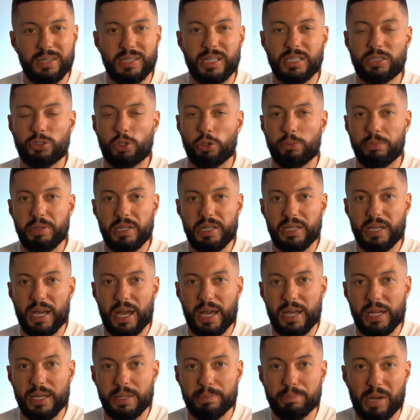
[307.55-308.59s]
This could be
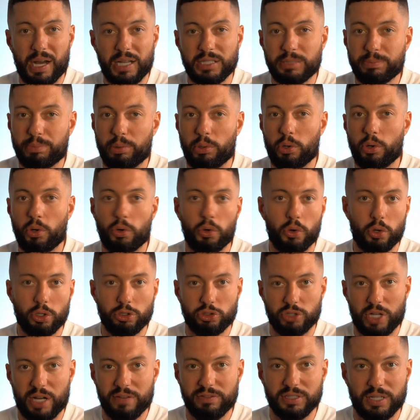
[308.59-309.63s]
a passport or a
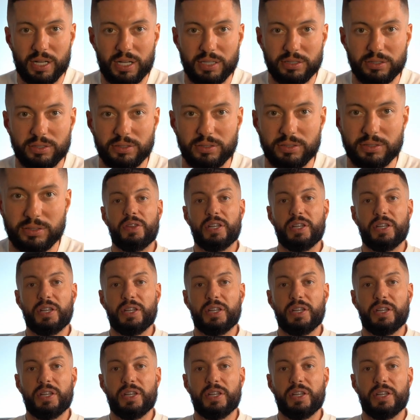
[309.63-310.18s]
driver's license.